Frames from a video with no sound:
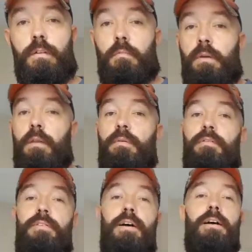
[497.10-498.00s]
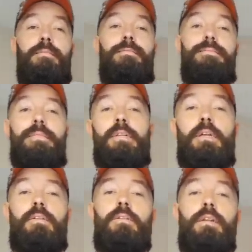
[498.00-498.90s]
So I'm getting a bit fat,
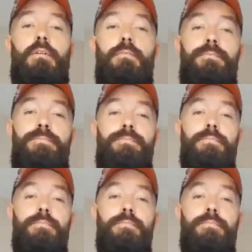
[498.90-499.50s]
thank them not.